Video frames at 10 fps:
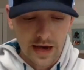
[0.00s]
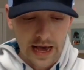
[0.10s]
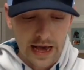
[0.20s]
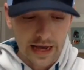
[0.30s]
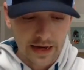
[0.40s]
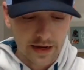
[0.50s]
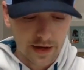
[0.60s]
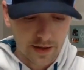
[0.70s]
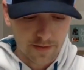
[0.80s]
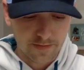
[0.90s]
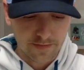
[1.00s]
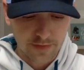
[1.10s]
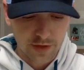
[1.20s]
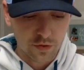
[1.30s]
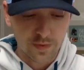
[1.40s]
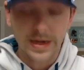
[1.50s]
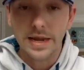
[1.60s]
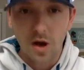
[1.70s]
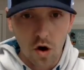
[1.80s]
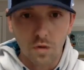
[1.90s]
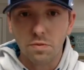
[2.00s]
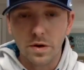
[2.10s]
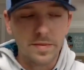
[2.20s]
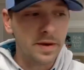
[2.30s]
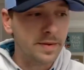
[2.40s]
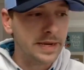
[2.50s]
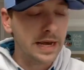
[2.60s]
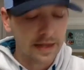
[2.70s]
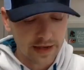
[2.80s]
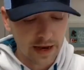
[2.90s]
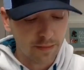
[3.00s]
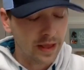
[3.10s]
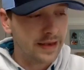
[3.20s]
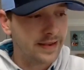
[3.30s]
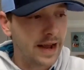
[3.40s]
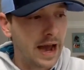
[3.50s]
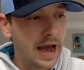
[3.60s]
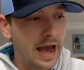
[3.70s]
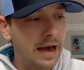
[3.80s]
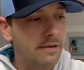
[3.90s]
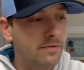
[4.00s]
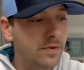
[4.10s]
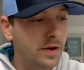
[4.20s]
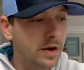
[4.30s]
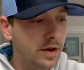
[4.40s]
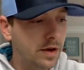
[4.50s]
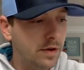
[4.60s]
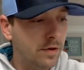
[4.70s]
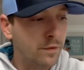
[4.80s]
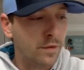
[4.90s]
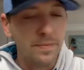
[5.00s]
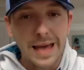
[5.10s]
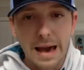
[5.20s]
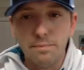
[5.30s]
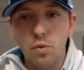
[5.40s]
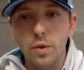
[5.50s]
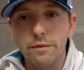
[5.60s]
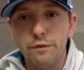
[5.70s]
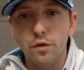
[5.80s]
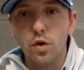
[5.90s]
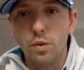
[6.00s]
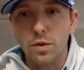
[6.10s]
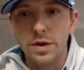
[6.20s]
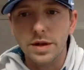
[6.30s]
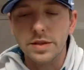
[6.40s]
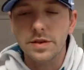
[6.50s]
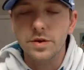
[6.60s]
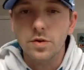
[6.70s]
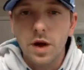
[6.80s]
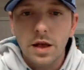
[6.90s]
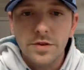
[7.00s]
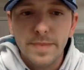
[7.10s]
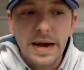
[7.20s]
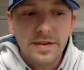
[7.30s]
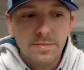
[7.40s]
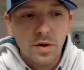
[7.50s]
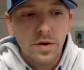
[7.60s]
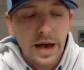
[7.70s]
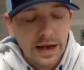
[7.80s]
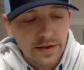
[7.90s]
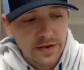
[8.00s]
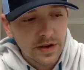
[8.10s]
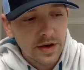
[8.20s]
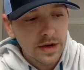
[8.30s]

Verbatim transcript: and um, you will be getting all premium and daily top plays that I have from that point forward until college basketball has